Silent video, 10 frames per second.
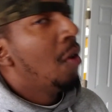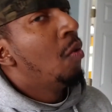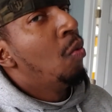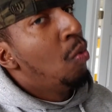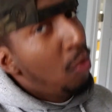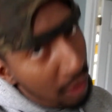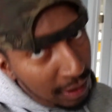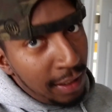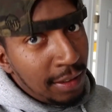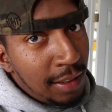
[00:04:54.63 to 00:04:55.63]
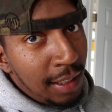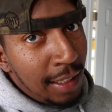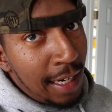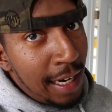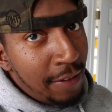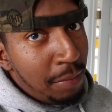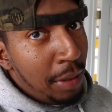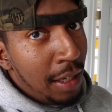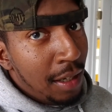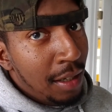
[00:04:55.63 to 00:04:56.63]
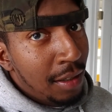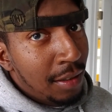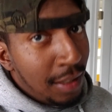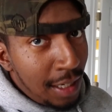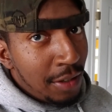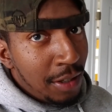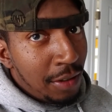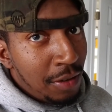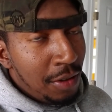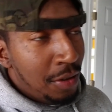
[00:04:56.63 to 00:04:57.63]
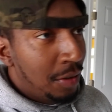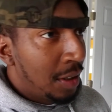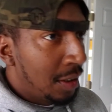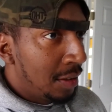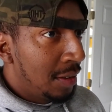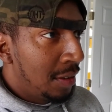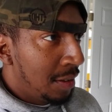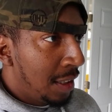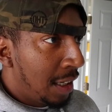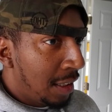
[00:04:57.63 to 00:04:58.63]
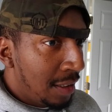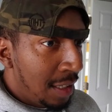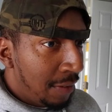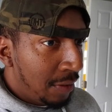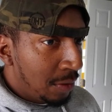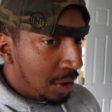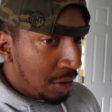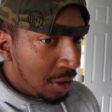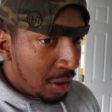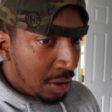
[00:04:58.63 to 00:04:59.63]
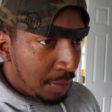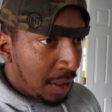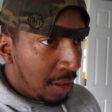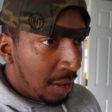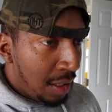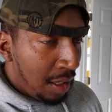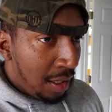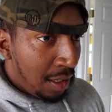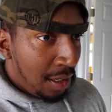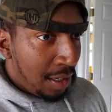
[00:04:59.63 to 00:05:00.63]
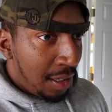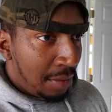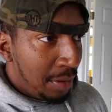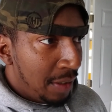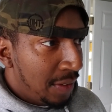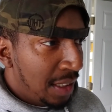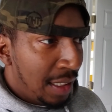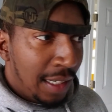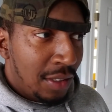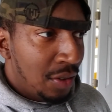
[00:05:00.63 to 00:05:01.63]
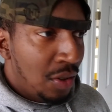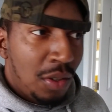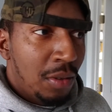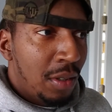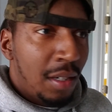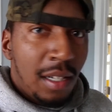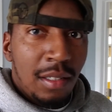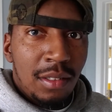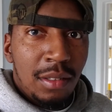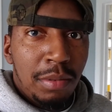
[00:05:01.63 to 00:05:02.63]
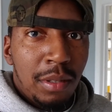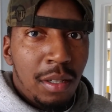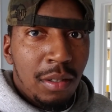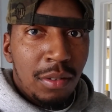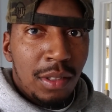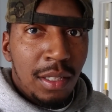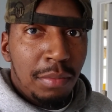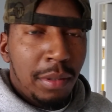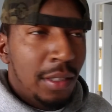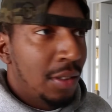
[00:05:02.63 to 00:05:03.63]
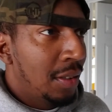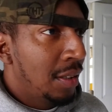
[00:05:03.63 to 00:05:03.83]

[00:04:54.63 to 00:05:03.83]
one less thing that I have to pay the contractor to do, because yeah, he definitely was going to charge me I believe he said like $200 to put all those plates on